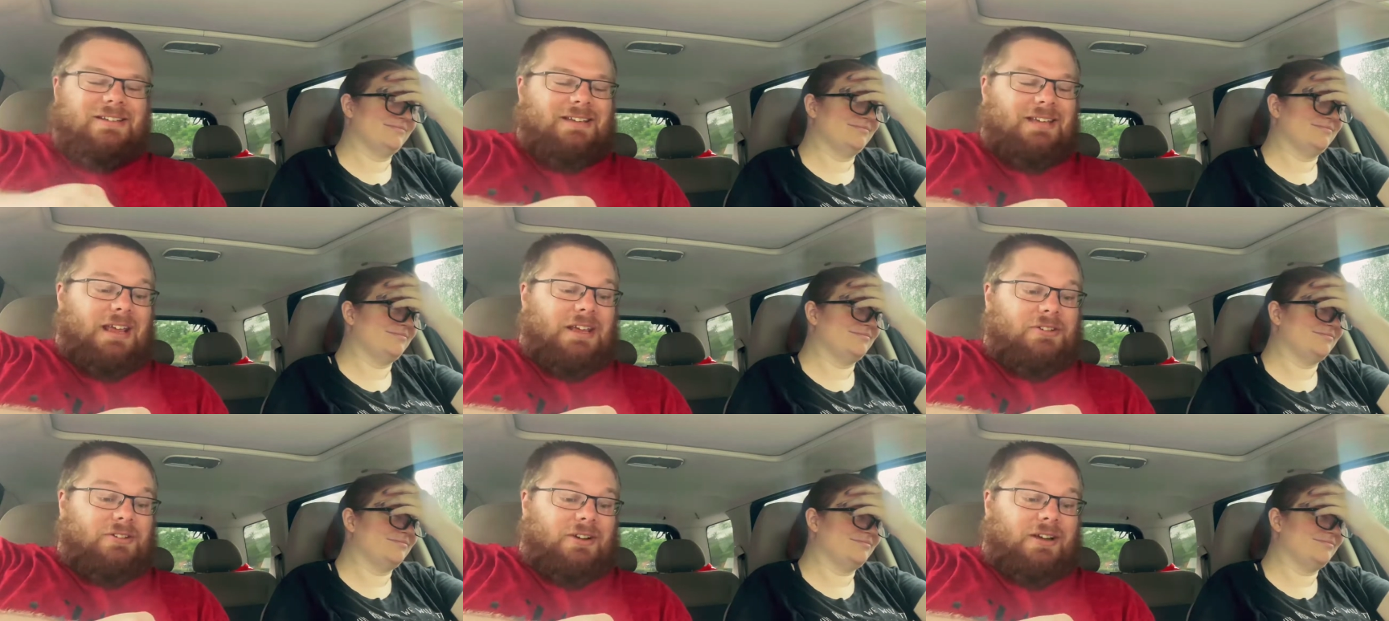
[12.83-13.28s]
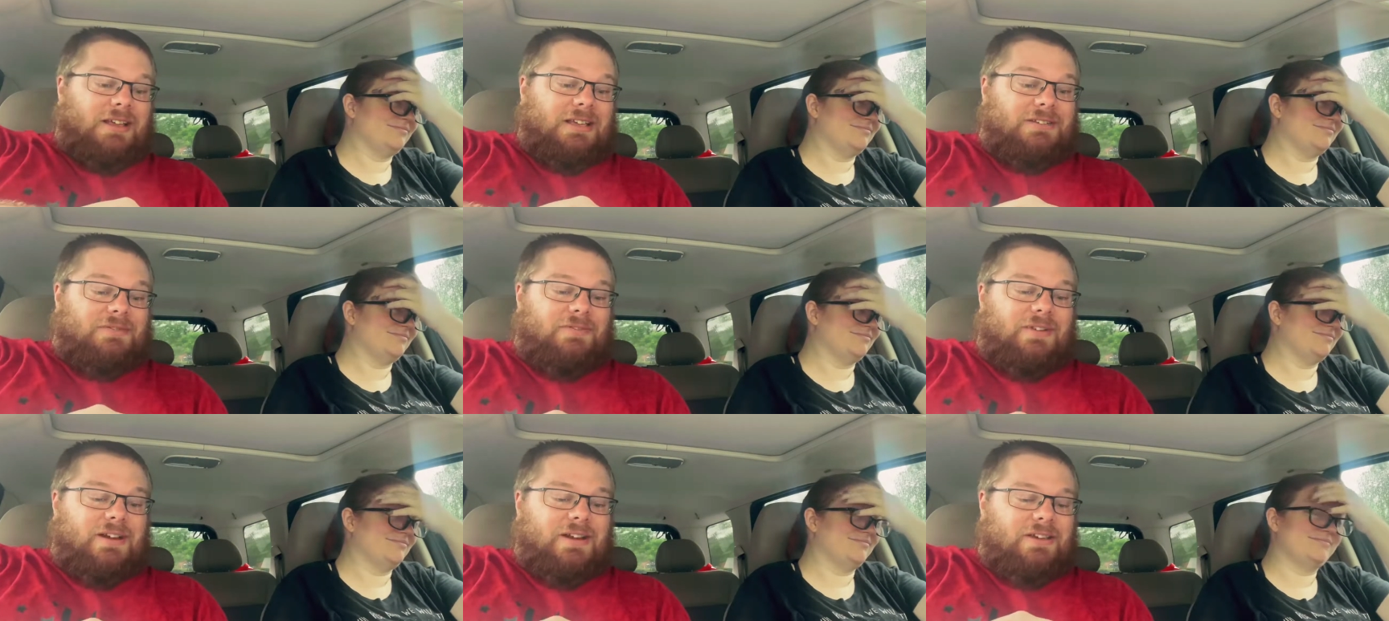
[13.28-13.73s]
Speaker 1: yesterday's
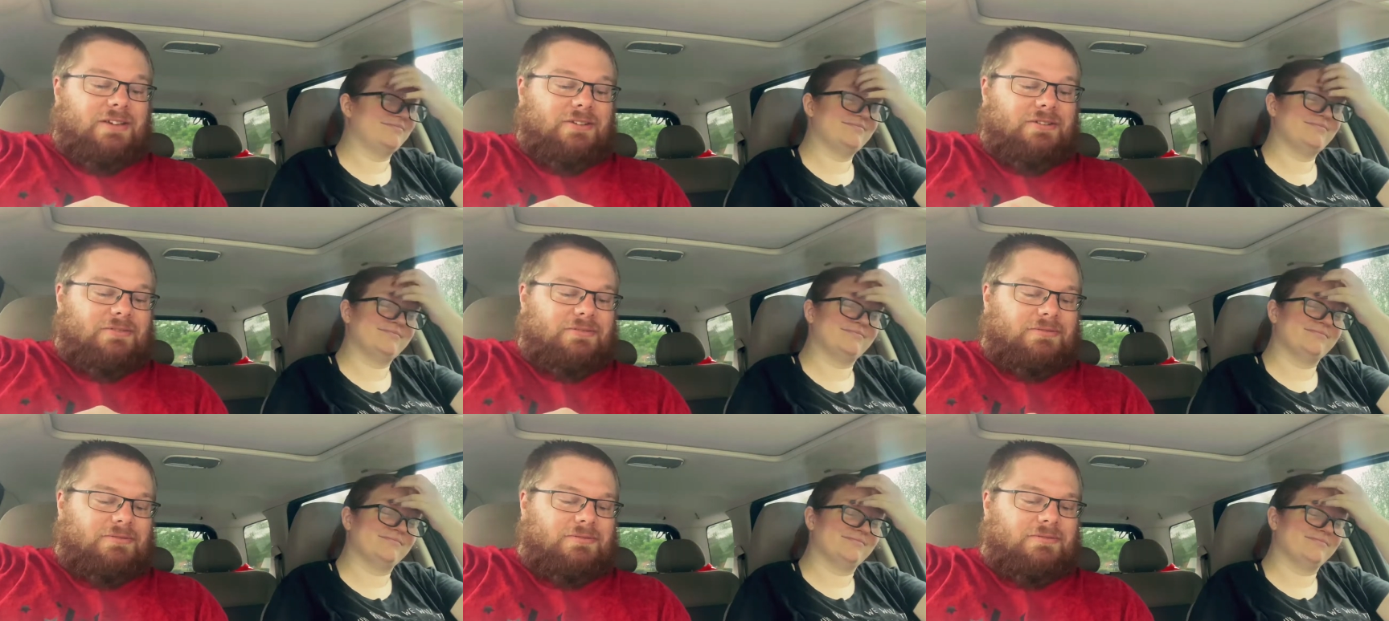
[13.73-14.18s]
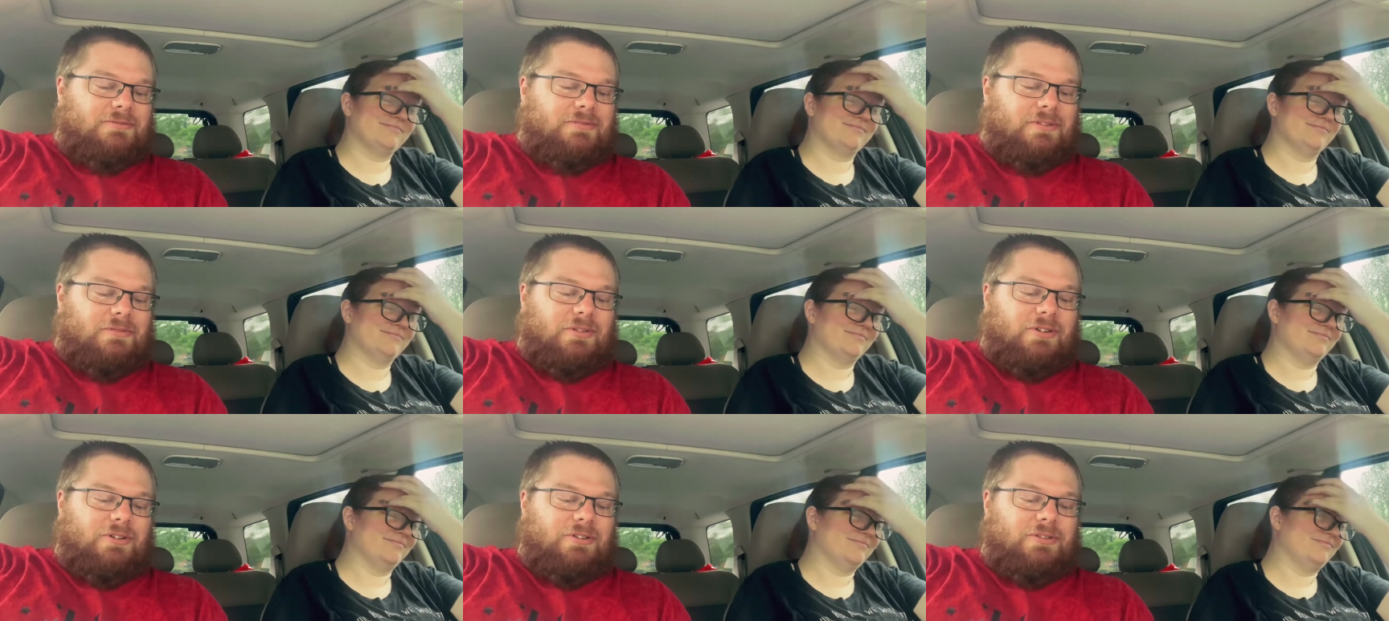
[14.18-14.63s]
video
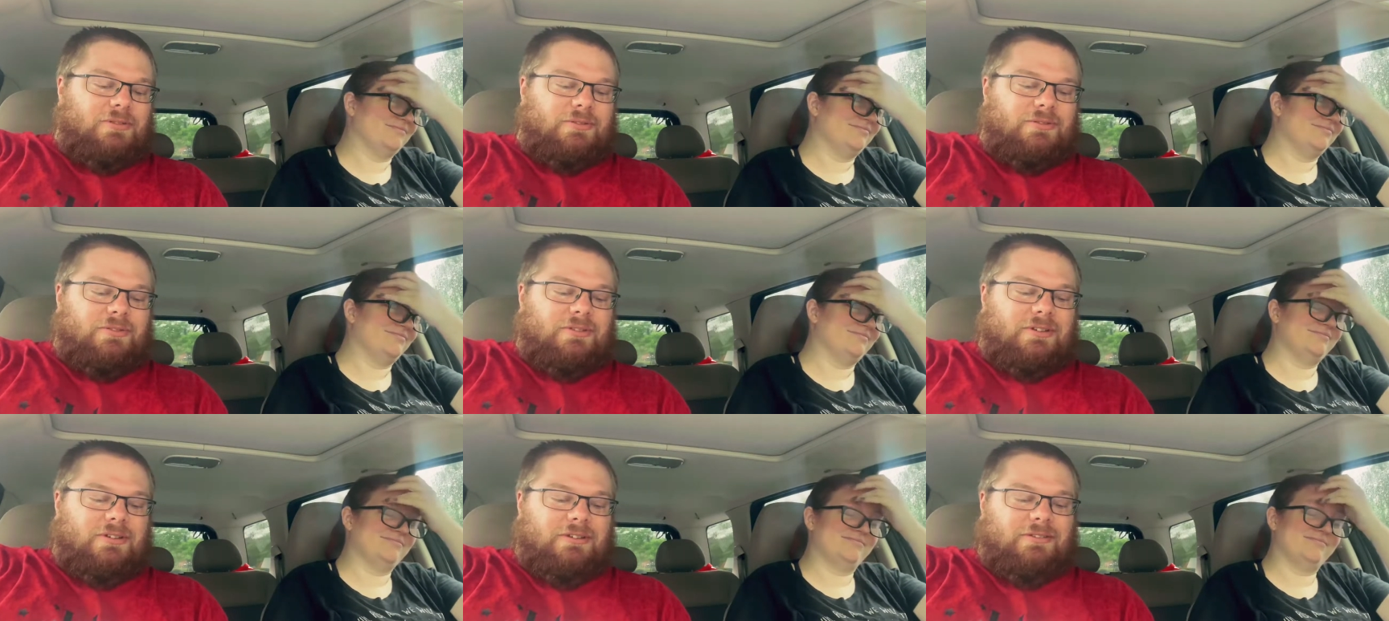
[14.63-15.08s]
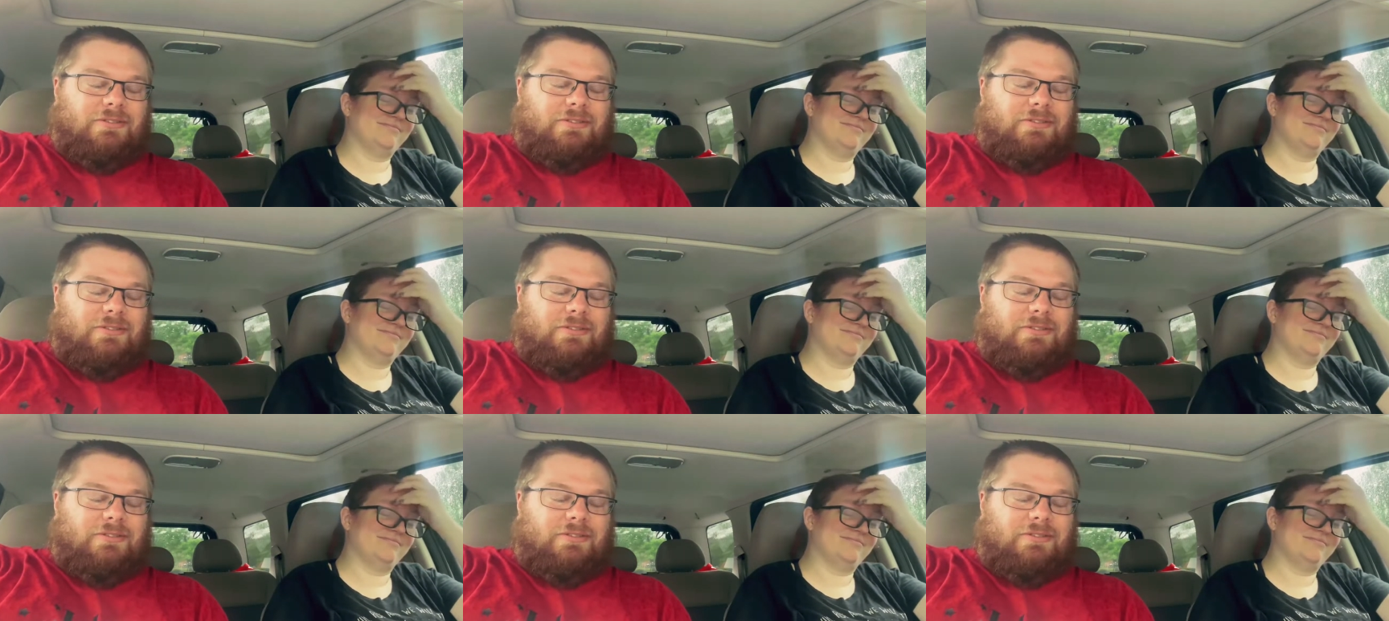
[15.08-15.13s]
of her doing the